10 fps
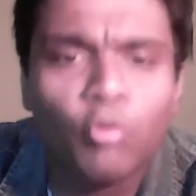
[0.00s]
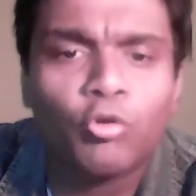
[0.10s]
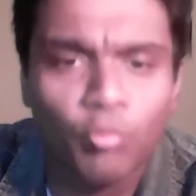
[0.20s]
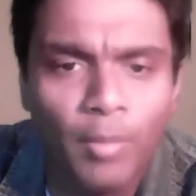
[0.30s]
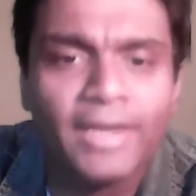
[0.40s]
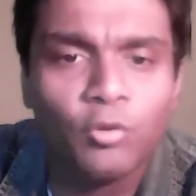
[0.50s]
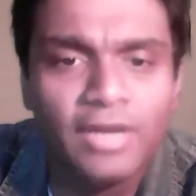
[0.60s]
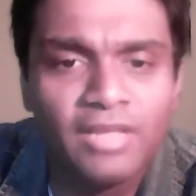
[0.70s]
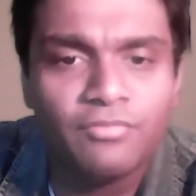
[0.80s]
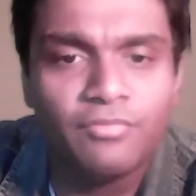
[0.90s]
who to buy to
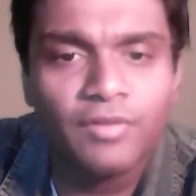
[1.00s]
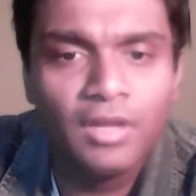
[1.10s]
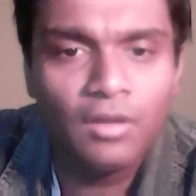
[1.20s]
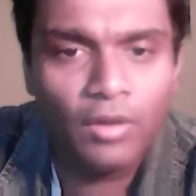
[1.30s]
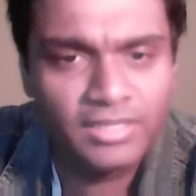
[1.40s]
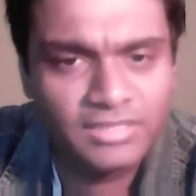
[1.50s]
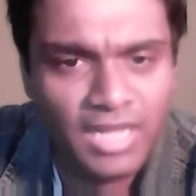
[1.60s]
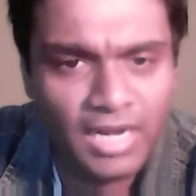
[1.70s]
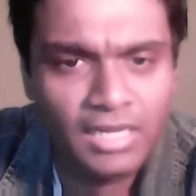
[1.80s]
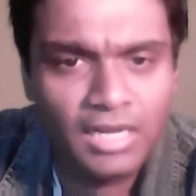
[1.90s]
live, is there
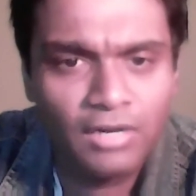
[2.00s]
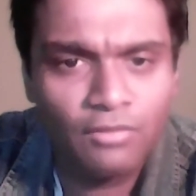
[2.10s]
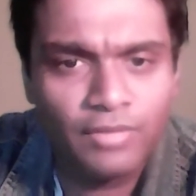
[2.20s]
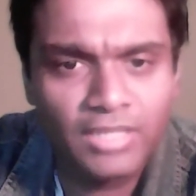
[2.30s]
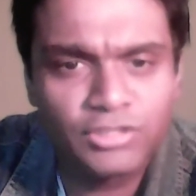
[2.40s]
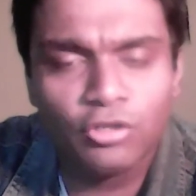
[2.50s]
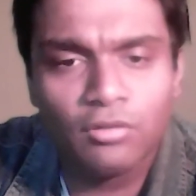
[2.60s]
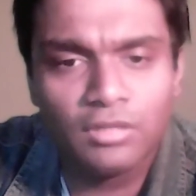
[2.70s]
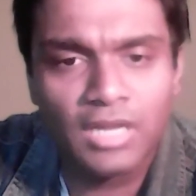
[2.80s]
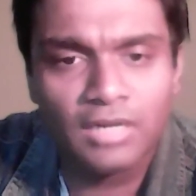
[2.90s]
any kind of
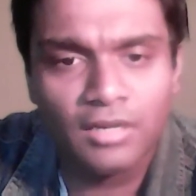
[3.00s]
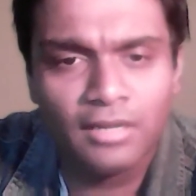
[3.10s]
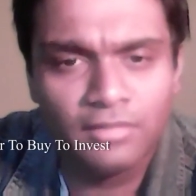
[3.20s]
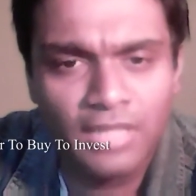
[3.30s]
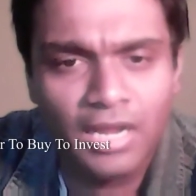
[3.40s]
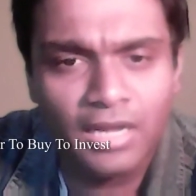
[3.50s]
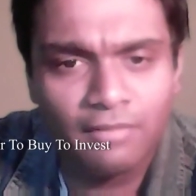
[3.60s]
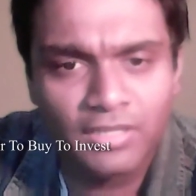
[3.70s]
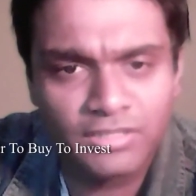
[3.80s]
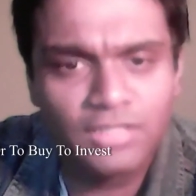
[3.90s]
ratio that there are
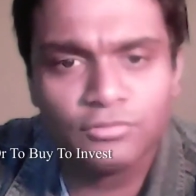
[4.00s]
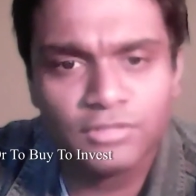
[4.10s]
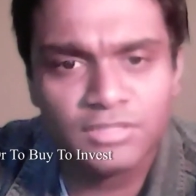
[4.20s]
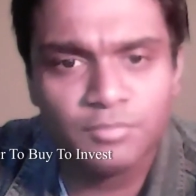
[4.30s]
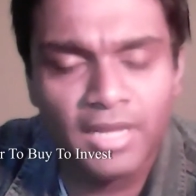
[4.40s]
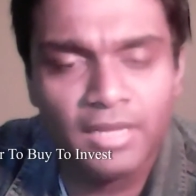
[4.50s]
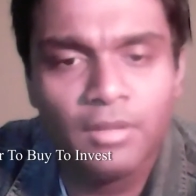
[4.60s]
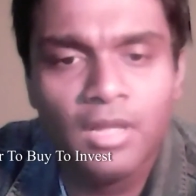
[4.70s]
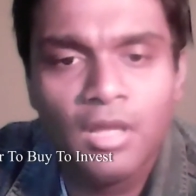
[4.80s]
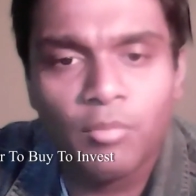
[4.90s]
investors who just buy
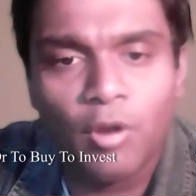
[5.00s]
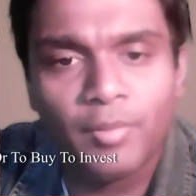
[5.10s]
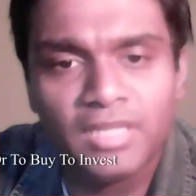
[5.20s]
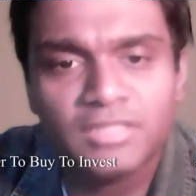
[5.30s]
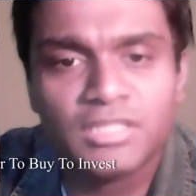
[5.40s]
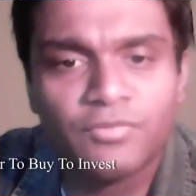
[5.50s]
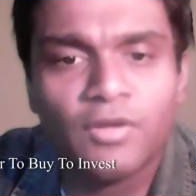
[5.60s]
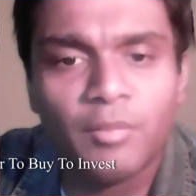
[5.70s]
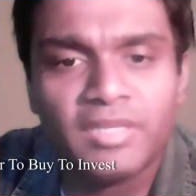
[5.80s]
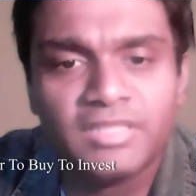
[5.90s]
property just for
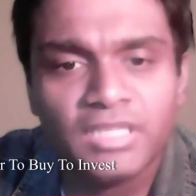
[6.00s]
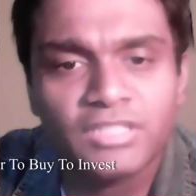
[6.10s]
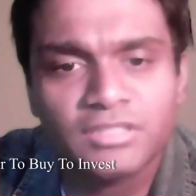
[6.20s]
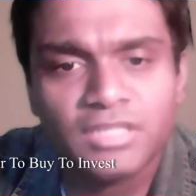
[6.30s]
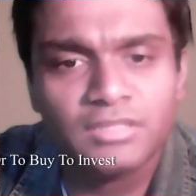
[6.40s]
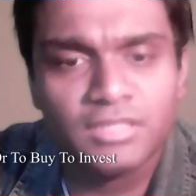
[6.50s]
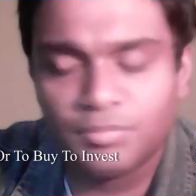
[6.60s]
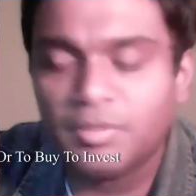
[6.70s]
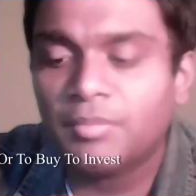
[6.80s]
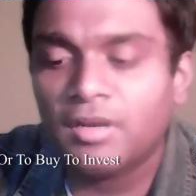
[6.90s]
appreciation sake? Just
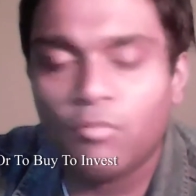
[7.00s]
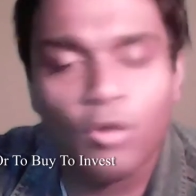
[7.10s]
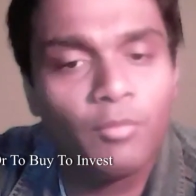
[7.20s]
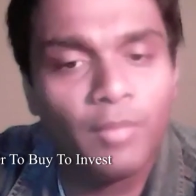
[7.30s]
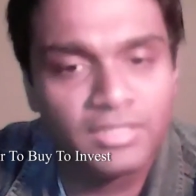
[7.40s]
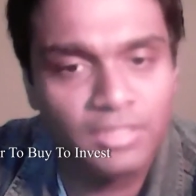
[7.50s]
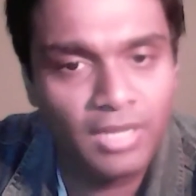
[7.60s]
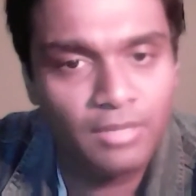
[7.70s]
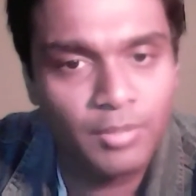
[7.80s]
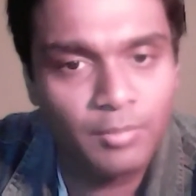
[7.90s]
people want to buy. Some
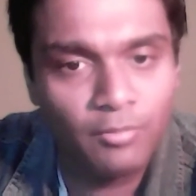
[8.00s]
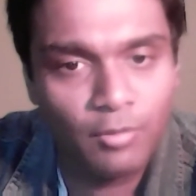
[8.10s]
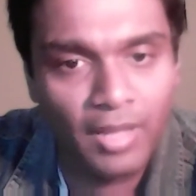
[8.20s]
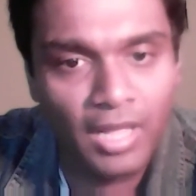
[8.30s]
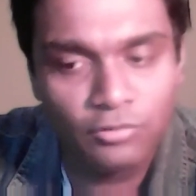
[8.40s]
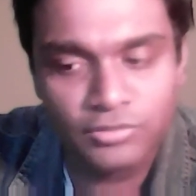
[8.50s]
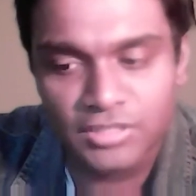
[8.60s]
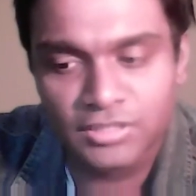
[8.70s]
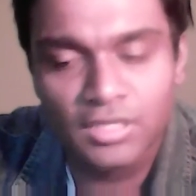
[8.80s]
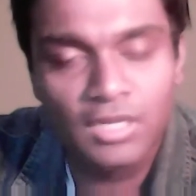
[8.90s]
people want to buy
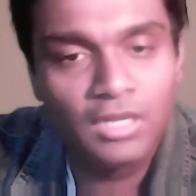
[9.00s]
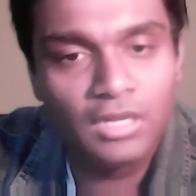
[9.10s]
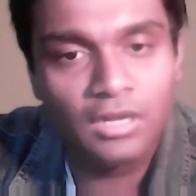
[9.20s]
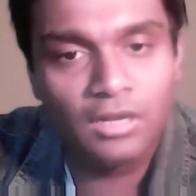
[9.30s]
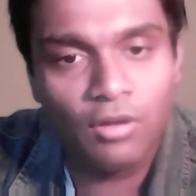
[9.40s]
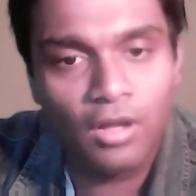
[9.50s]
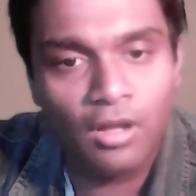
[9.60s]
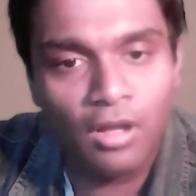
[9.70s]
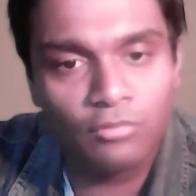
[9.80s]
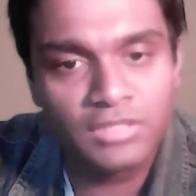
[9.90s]
houses.
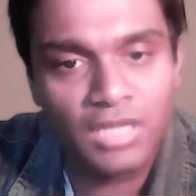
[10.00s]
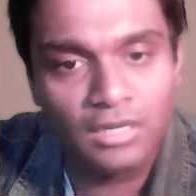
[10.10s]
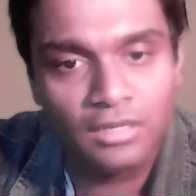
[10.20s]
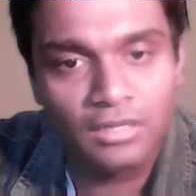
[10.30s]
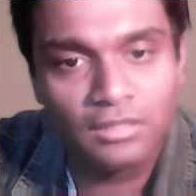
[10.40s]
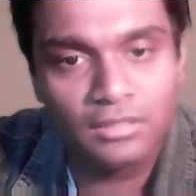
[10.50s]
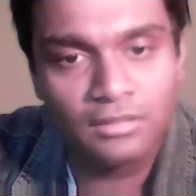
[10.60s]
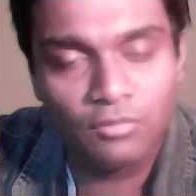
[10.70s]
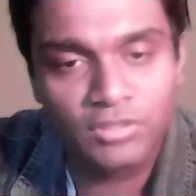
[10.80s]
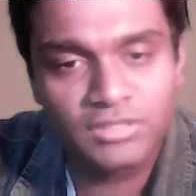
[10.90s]
How is that?
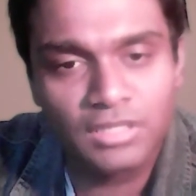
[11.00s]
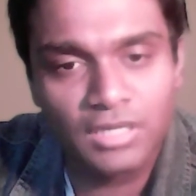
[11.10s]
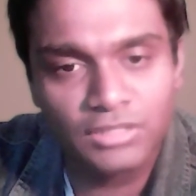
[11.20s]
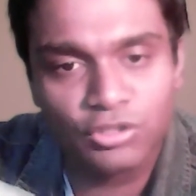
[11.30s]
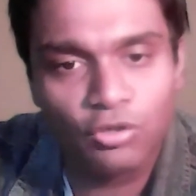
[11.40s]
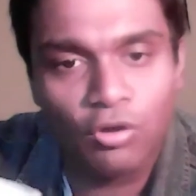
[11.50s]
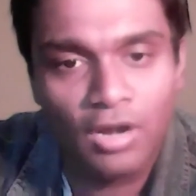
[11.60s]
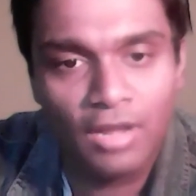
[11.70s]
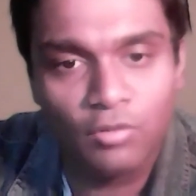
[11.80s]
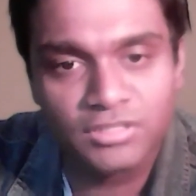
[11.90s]
What's the ratio, or
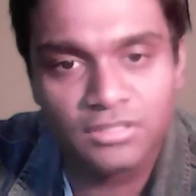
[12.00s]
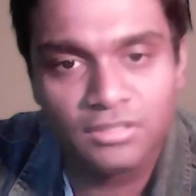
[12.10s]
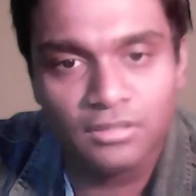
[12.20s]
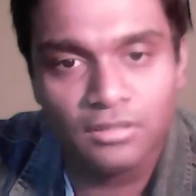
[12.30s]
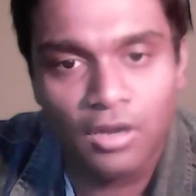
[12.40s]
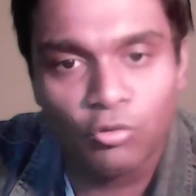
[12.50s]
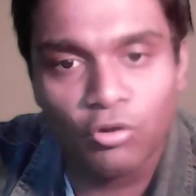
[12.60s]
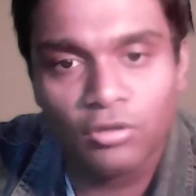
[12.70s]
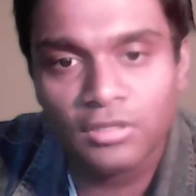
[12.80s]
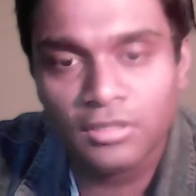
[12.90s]
like what's the outlook?